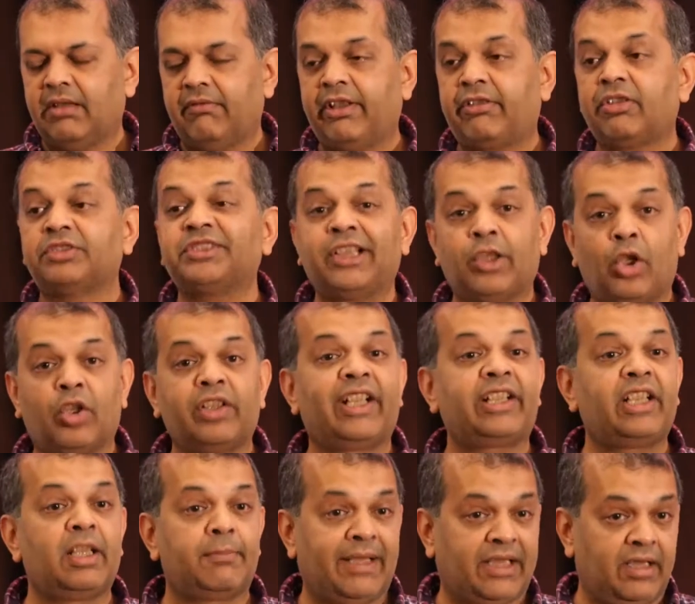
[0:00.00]
which was
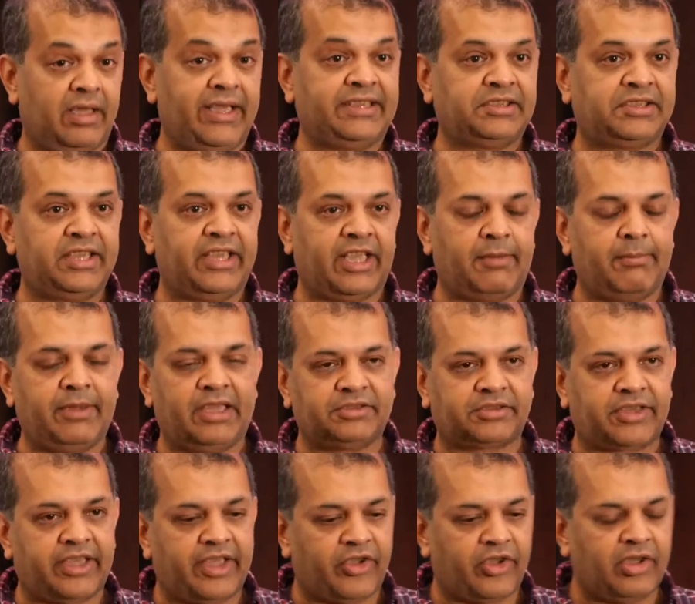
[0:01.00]
inaugurated by the Nixon
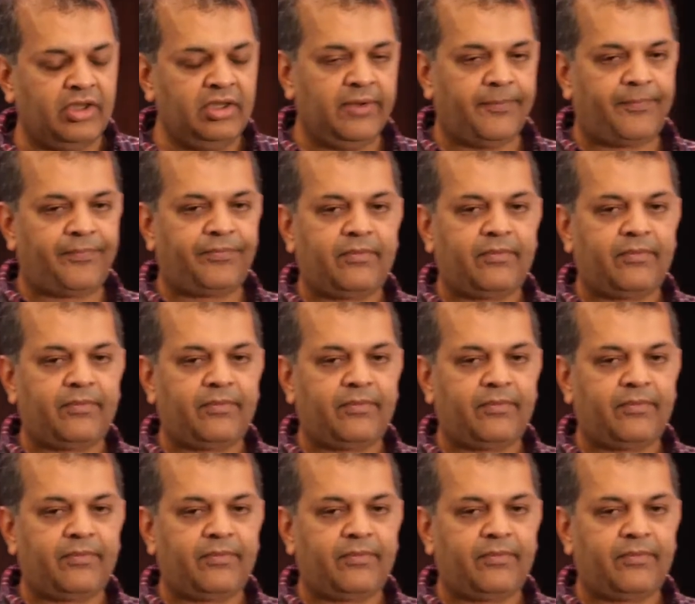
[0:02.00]
administration,